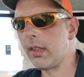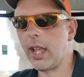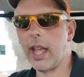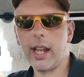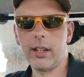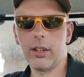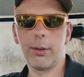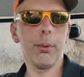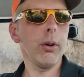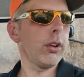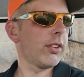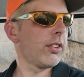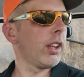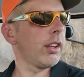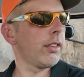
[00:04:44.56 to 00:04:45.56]
and to be
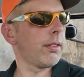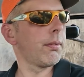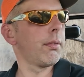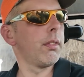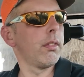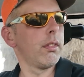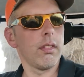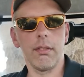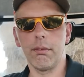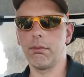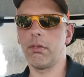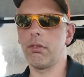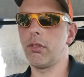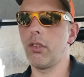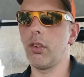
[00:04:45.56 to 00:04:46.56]
honest, it's
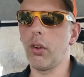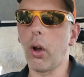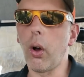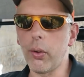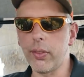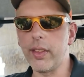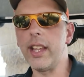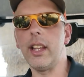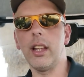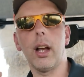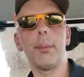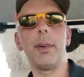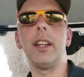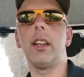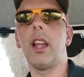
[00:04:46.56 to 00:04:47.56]
on the.
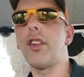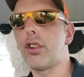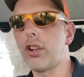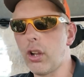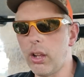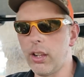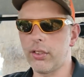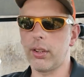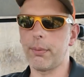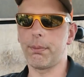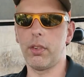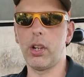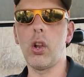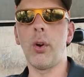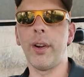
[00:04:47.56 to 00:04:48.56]
I mean, it's a
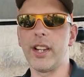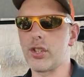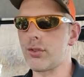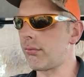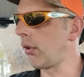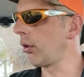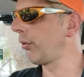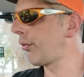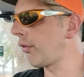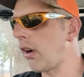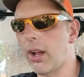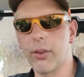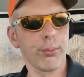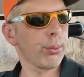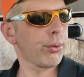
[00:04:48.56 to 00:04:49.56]
longish route for
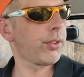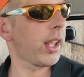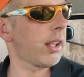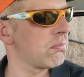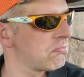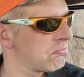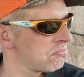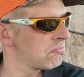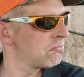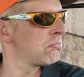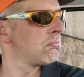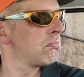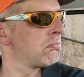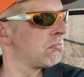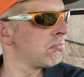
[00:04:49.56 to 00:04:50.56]
us. What's it?
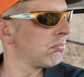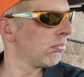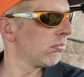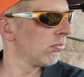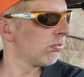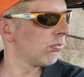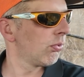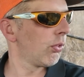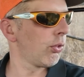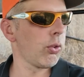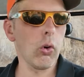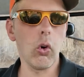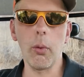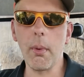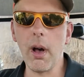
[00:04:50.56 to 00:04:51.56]

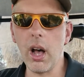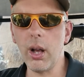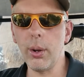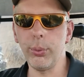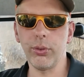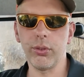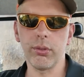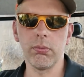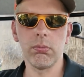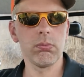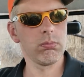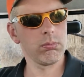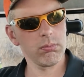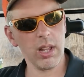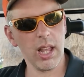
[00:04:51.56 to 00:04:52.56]
4 miles,
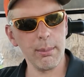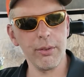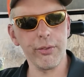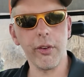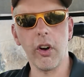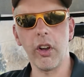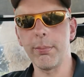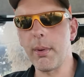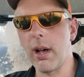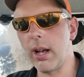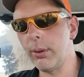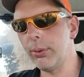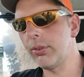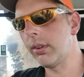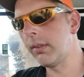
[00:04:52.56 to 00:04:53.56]
maybe 5
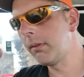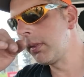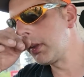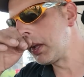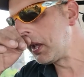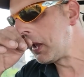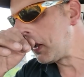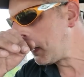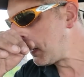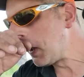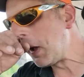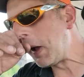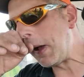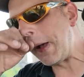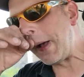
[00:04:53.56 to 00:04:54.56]
miles.
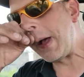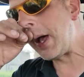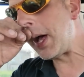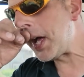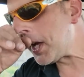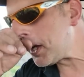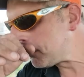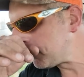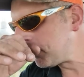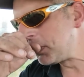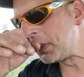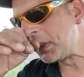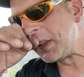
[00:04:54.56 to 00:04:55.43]
And